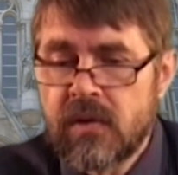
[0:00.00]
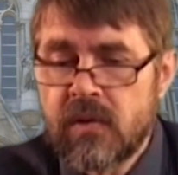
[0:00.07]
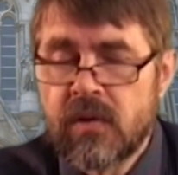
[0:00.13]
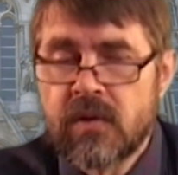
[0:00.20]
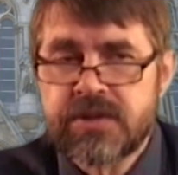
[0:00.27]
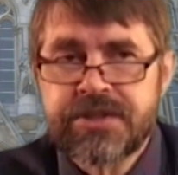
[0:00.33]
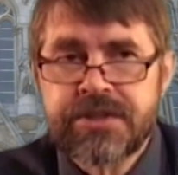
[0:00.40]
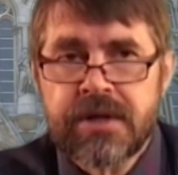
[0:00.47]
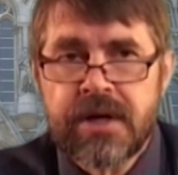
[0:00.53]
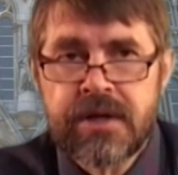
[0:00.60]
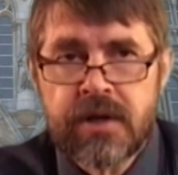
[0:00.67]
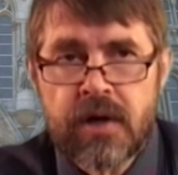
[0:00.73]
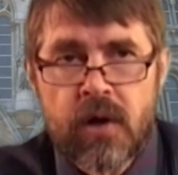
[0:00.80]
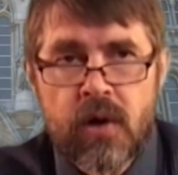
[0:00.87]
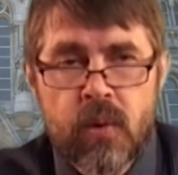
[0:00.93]
or
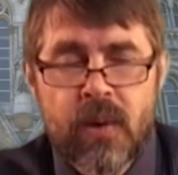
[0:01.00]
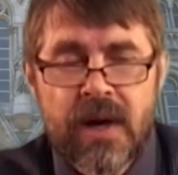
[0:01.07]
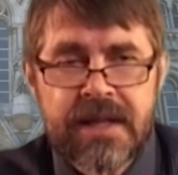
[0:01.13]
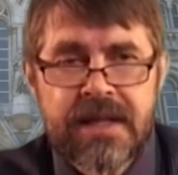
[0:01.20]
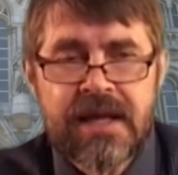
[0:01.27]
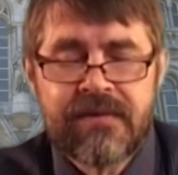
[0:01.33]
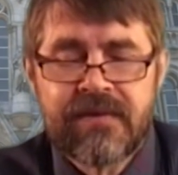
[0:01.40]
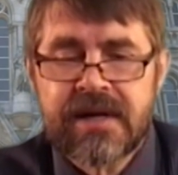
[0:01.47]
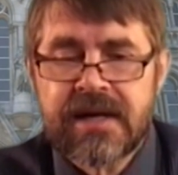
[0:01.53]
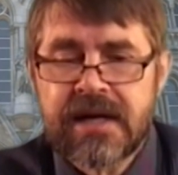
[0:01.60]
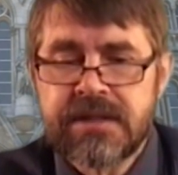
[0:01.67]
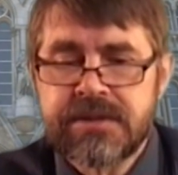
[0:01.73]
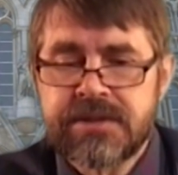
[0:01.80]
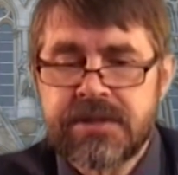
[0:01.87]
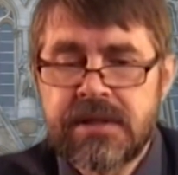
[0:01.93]
China or whatever
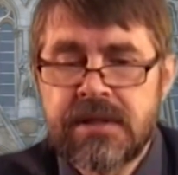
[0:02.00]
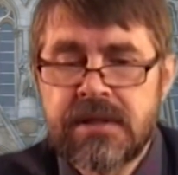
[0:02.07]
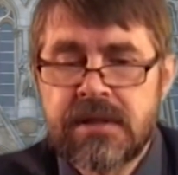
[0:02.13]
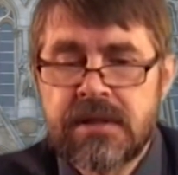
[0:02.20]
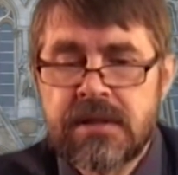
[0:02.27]
country,